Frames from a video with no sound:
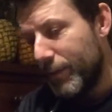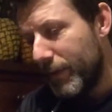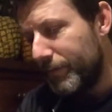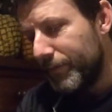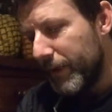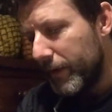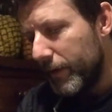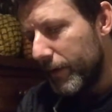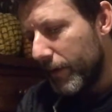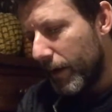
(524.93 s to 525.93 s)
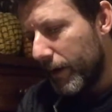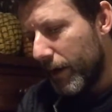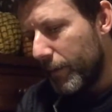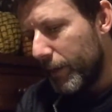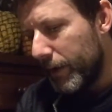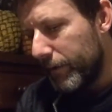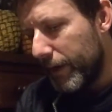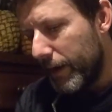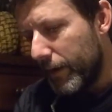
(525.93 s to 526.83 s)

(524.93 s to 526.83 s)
But I can't believe that.